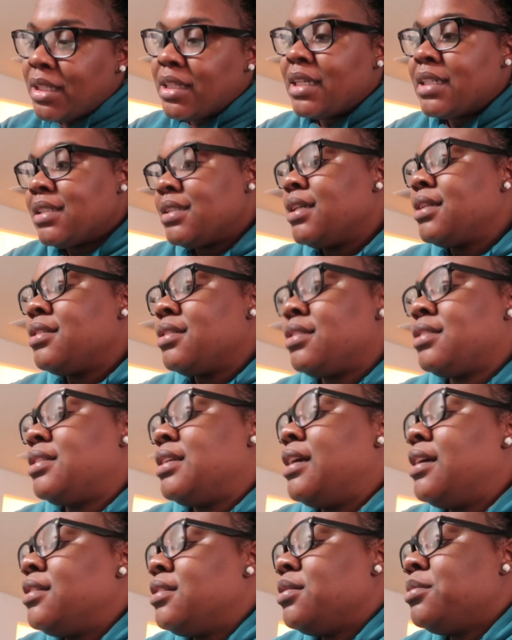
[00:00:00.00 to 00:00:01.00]
but that's
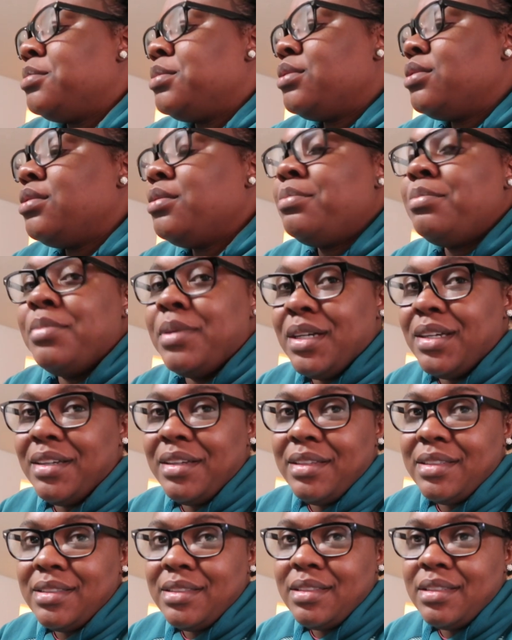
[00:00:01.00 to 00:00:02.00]
understandable
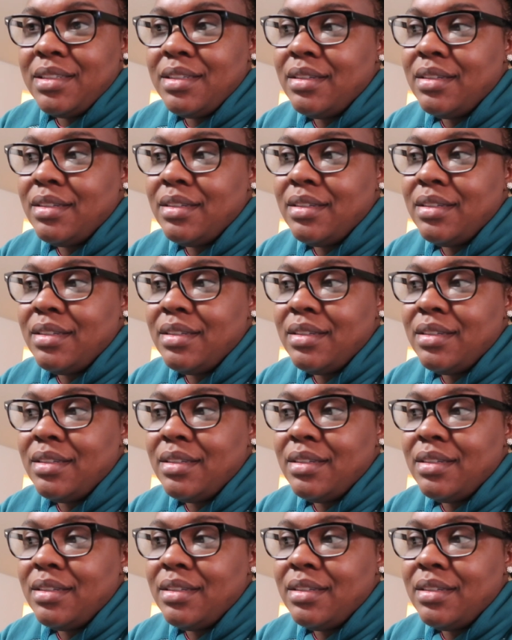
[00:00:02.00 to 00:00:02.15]
but